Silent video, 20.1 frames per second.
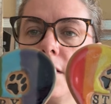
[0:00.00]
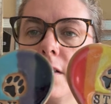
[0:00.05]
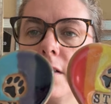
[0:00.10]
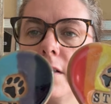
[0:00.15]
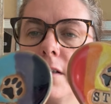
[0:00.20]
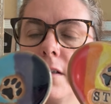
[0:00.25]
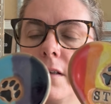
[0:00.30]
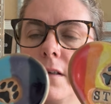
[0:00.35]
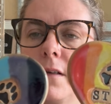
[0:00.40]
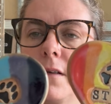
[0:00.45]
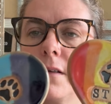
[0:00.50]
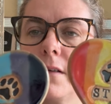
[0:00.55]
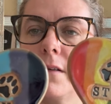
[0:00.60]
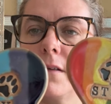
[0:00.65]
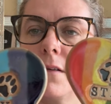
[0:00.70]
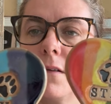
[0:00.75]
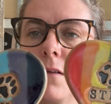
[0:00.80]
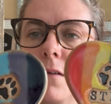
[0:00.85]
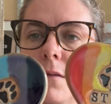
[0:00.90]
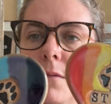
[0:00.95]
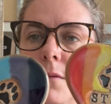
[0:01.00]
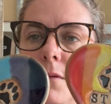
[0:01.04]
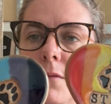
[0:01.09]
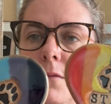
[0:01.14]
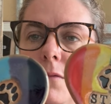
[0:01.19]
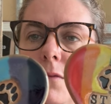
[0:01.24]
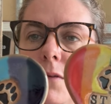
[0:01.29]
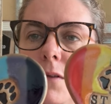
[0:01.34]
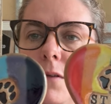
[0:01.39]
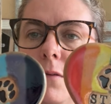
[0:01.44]
the one
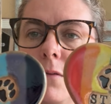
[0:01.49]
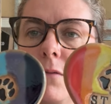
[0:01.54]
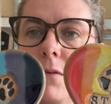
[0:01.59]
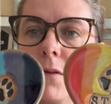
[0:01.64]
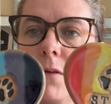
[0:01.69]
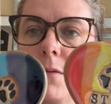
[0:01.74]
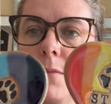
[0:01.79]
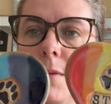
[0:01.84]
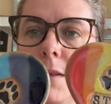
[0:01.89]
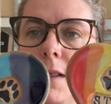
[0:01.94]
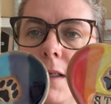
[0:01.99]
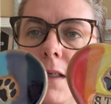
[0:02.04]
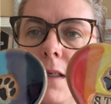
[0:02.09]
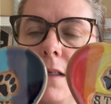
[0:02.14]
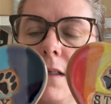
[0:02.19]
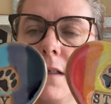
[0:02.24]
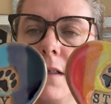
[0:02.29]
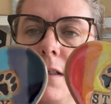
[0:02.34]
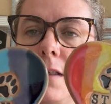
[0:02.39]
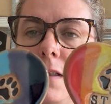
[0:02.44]
for little Ruby,